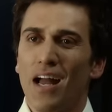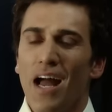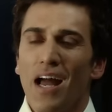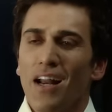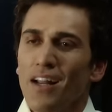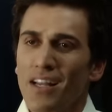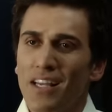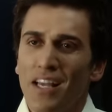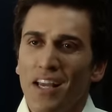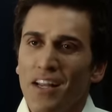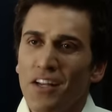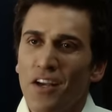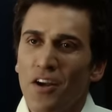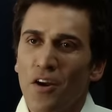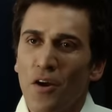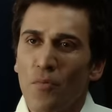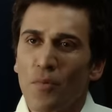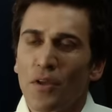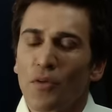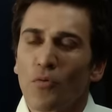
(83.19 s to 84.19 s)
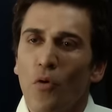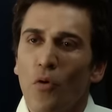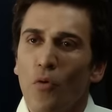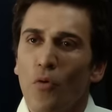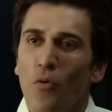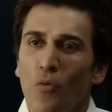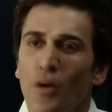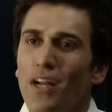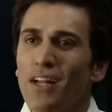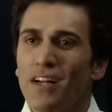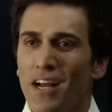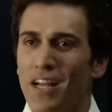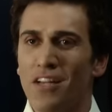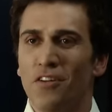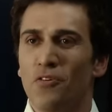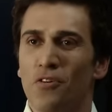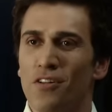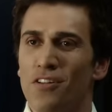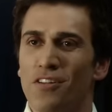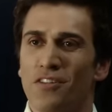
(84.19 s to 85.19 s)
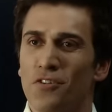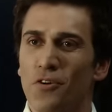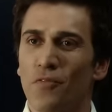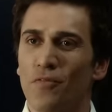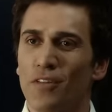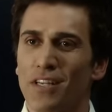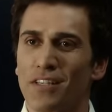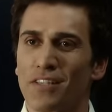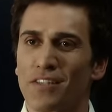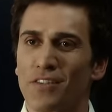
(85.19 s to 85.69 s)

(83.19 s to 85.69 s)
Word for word: how did I get here? I mean, what did I do to deserve